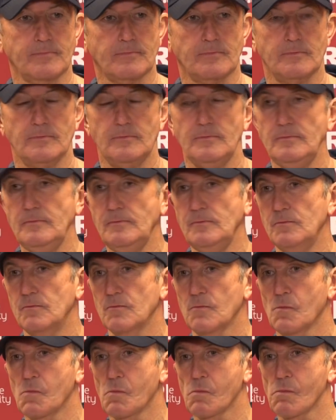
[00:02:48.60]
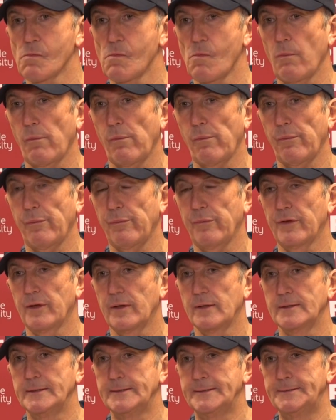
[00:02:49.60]
George Saville, just a
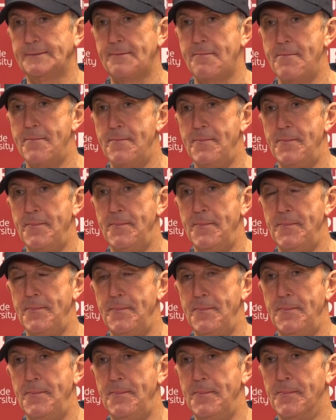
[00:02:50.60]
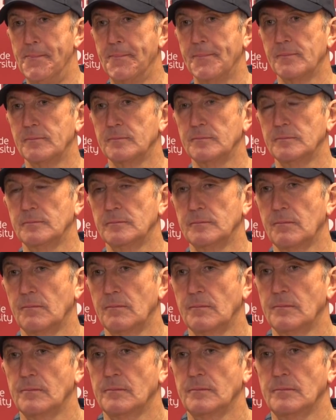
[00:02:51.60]
word about him to get the goal
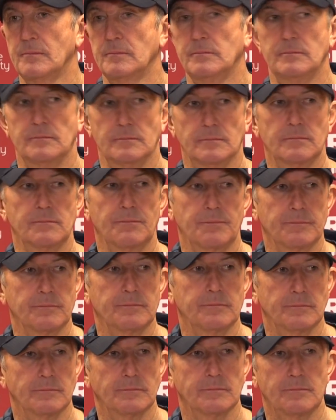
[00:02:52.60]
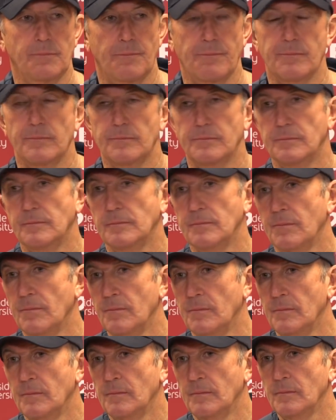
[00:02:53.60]
for him on his first start.
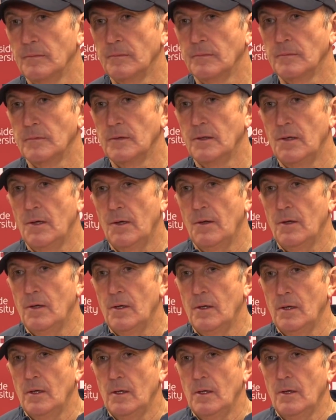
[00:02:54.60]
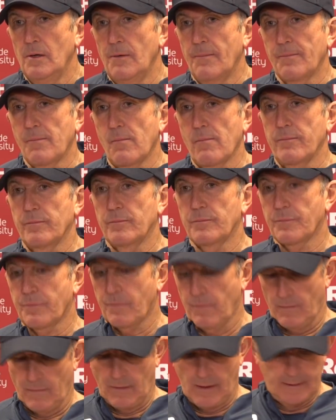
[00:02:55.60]
How impressed have you been by him since
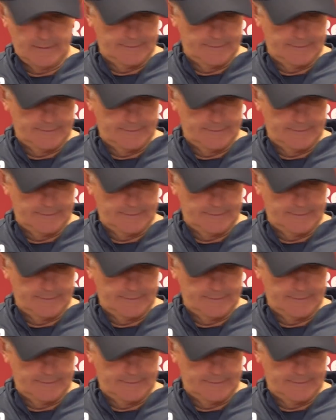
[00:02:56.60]
he's joined the